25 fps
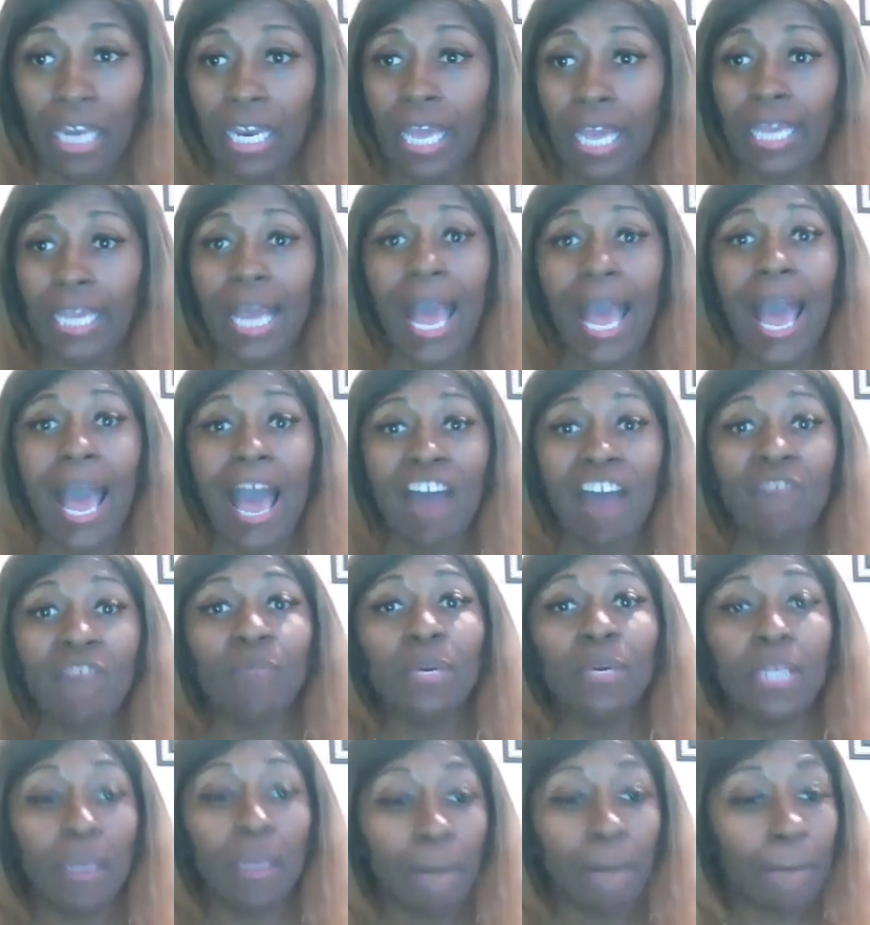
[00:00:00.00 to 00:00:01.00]
Like,
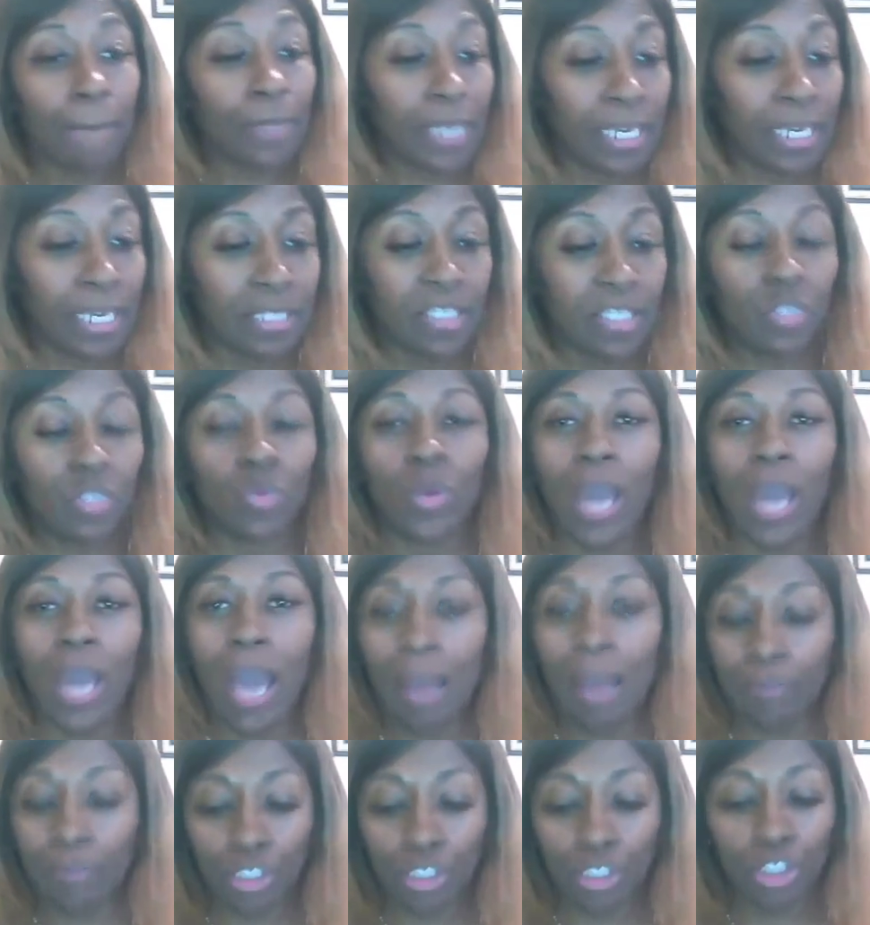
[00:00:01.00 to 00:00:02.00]
I've been in places where
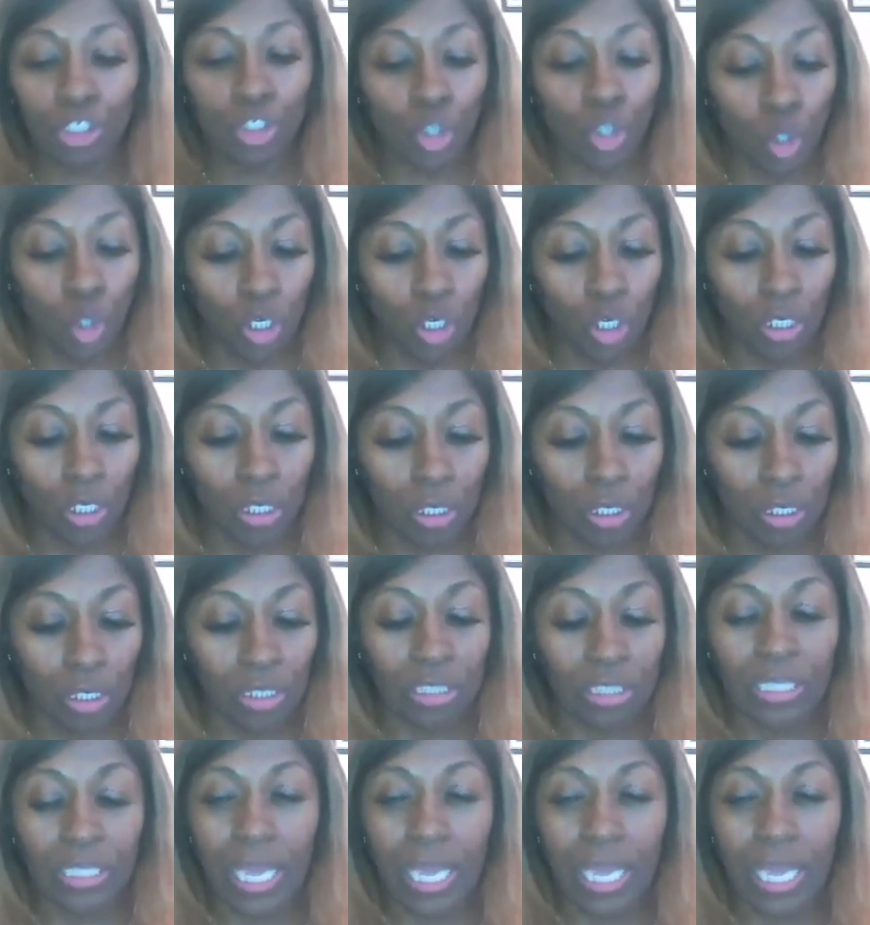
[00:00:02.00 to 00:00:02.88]
I'm sure